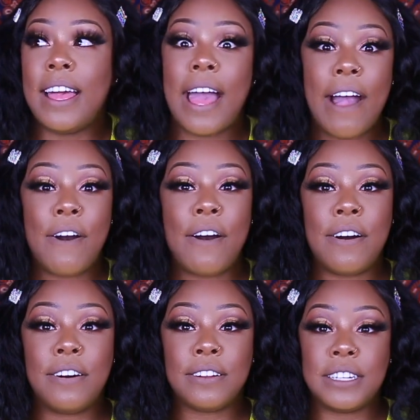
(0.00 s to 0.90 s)
how
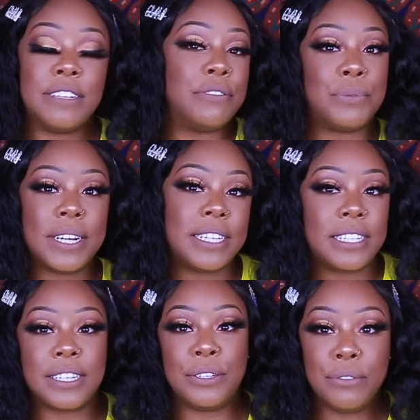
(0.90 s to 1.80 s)
all the different ways
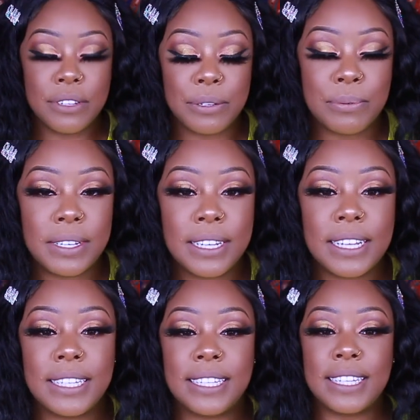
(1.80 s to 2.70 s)
to do this wig.
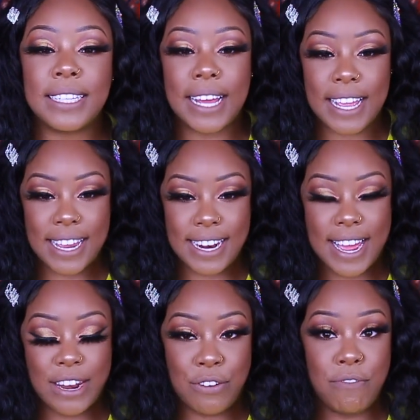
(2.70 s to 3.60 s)
And since I
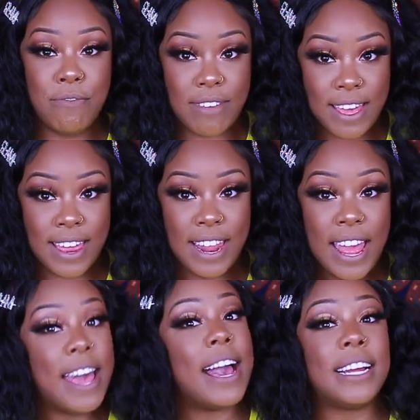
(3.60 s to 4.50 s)
cannot do that,
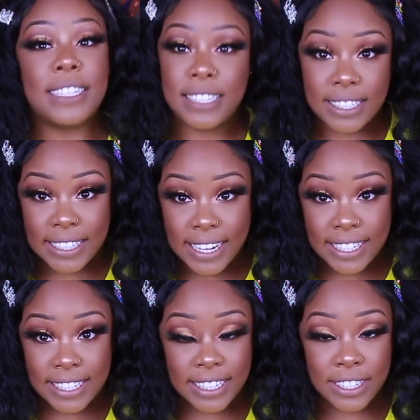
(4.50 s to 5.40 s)
I just
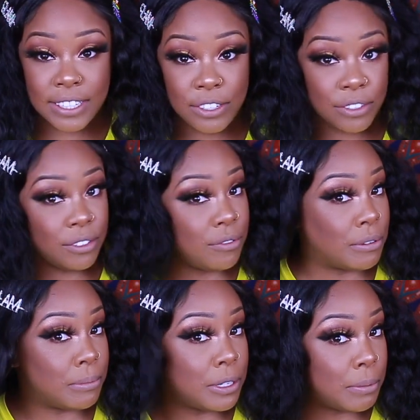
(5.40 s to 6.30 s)
decided to just do
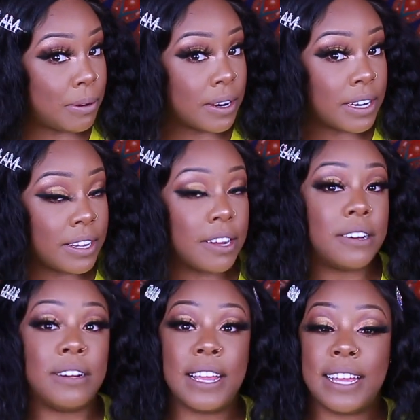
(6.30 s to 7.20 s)
a middle part,
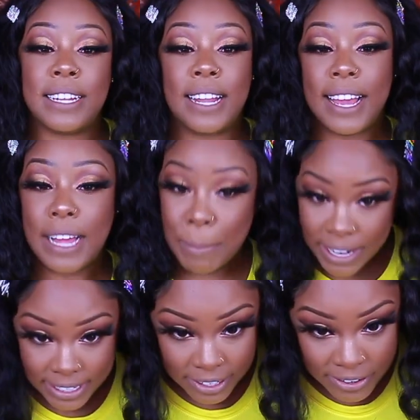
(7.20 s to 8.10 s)
y'all. And like, I
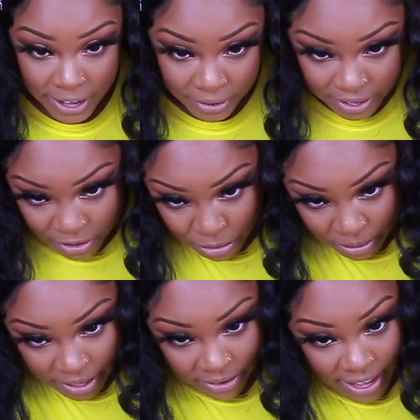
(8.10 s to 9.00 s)
mean, it turned out cute
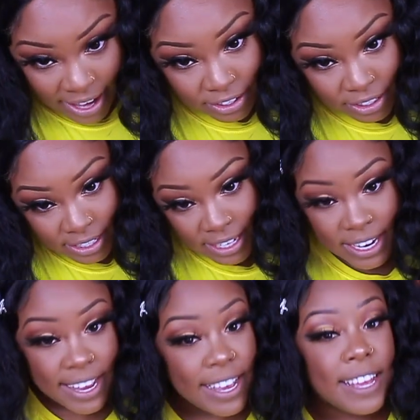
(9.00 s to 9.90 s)
because actually
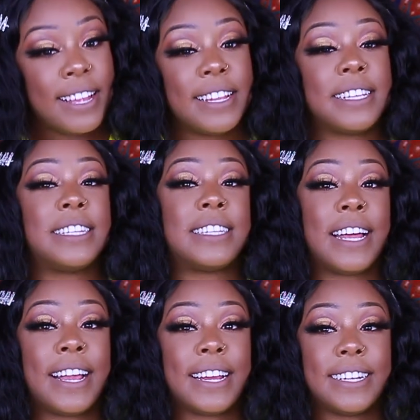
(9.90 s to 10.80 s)
this is
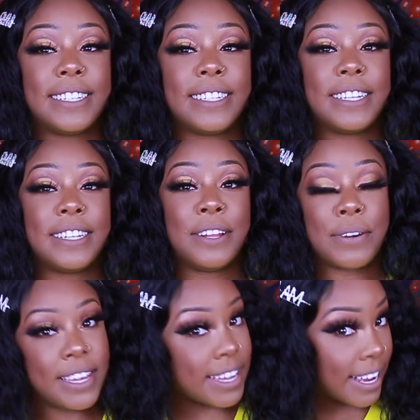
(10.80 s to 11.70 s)
like low
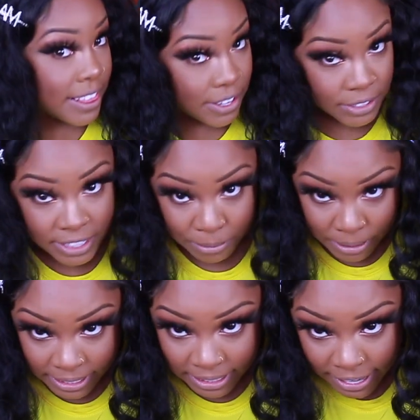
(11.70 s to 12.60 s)
key like a 13
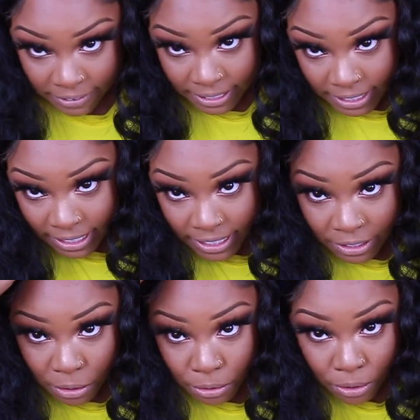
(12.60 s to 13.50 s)
by 7 since
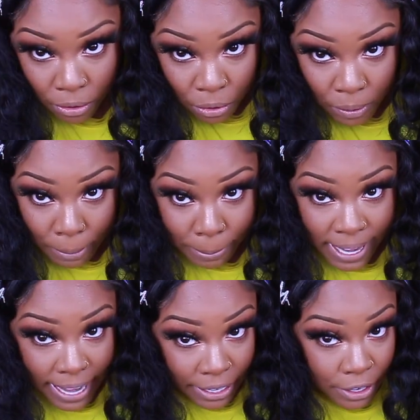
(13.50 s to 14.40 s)
it goes all the way
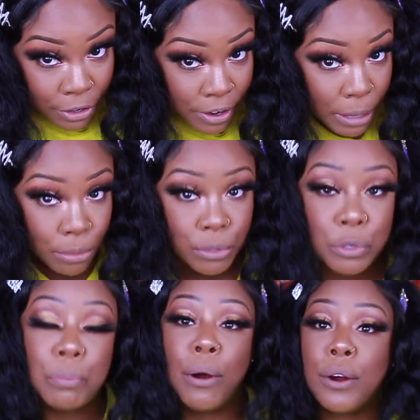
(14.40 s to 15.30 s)
back. You're able
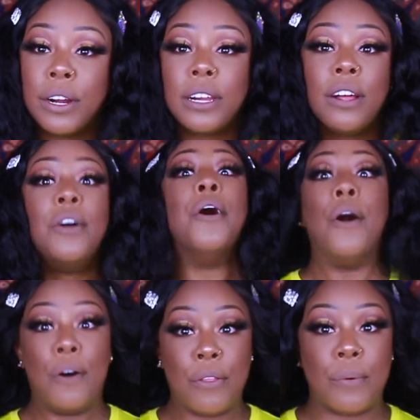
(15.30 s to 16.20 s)
to part it
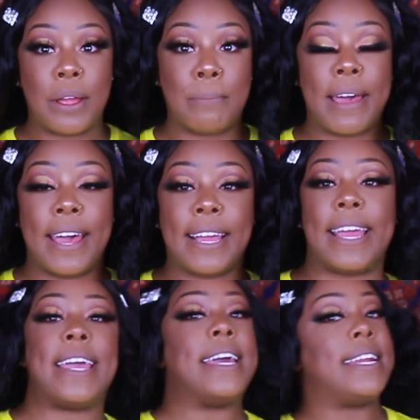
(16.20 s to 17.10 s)
all the way back
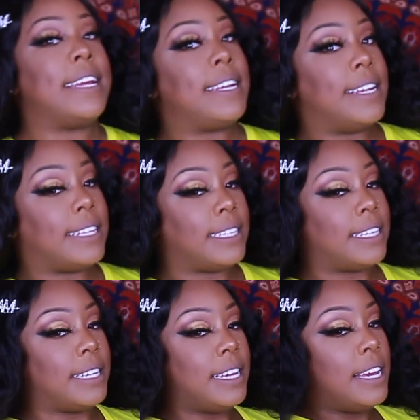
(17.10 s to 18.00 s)
and it doesn't,